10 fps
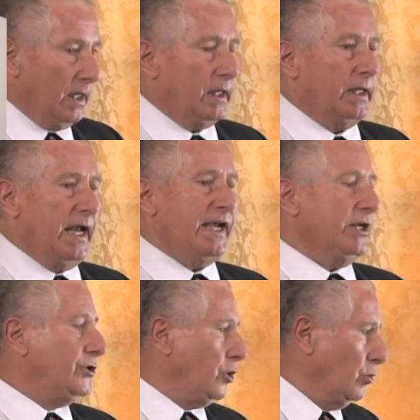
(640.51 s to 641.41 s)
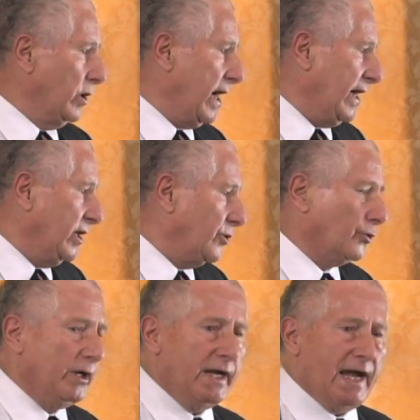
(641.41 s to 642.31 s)
In 82 and
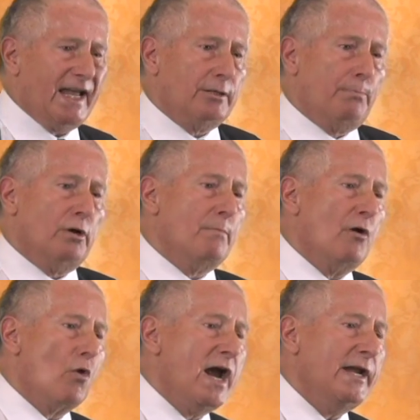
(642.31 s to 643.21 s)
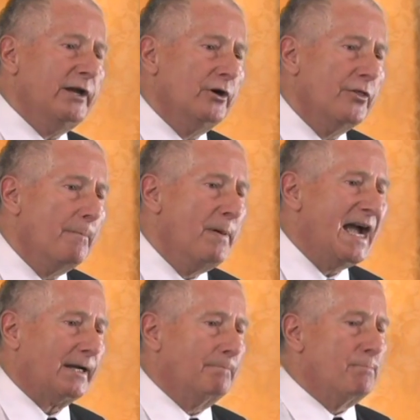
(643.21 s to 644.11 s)
83, I had to put my writing on the
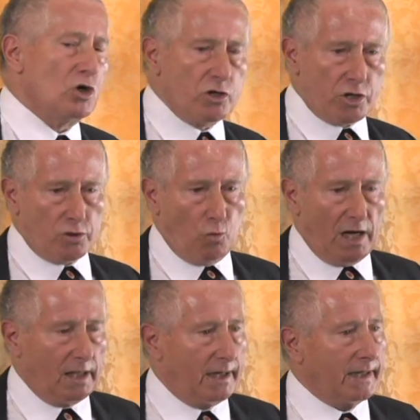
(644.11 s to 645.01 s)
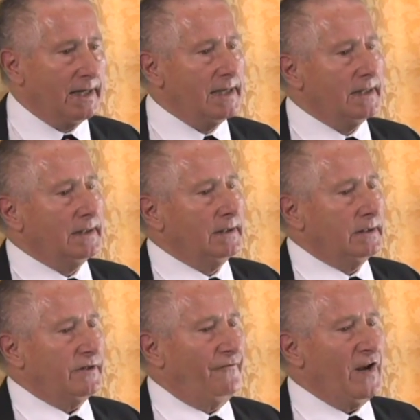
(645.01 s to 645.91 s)
back burner while I
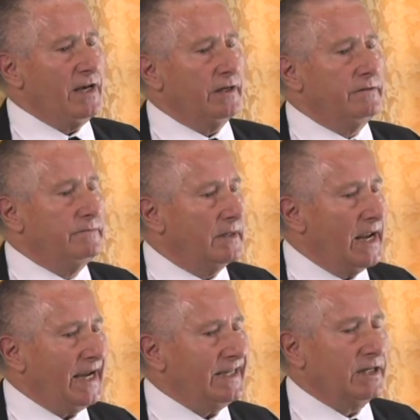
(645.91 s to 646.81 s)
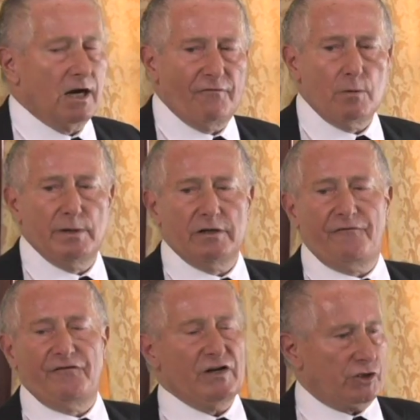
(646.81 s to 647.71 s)
defended 8 government
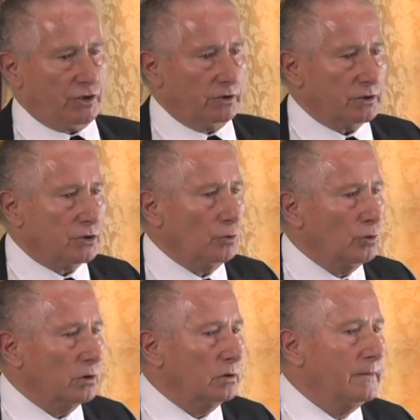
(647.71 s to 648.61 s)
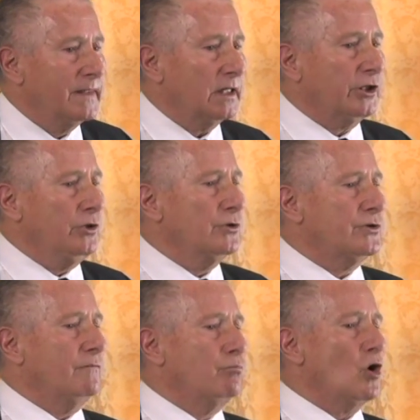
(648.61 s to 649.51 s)
officials who were accused
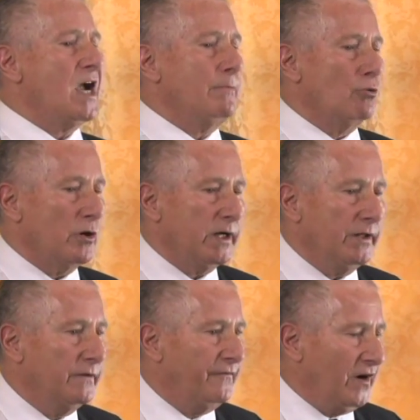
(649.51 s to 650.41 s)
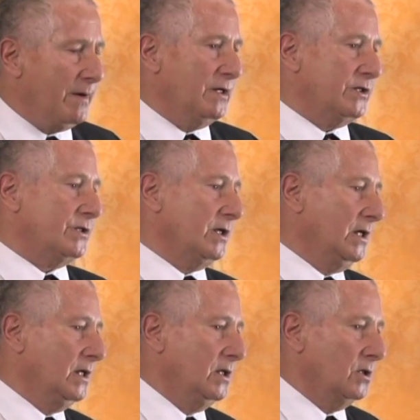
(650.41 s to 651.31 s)
of bribery in the famous,
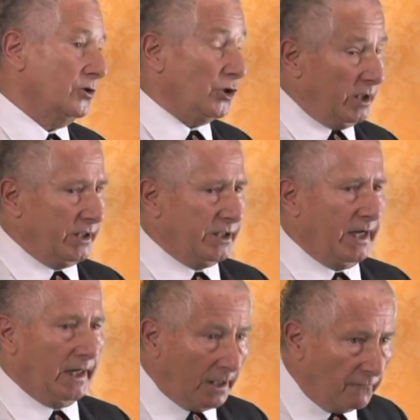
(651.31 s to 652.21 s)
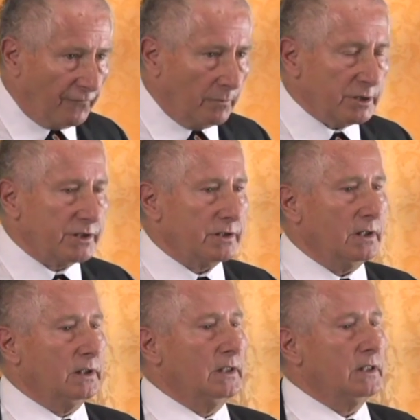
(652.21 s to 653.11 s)
or should I say infamous,
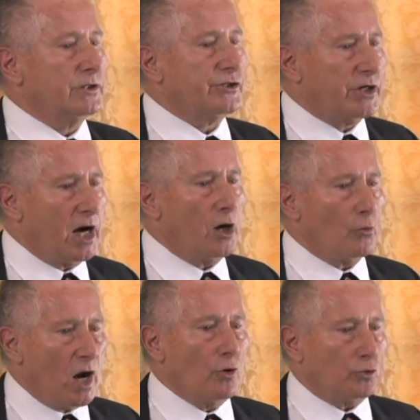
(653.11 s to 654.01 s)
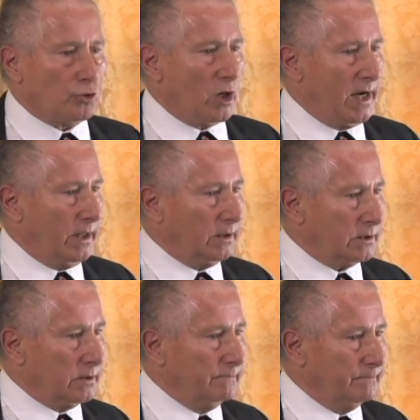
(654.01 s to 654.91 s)
Star Route trials.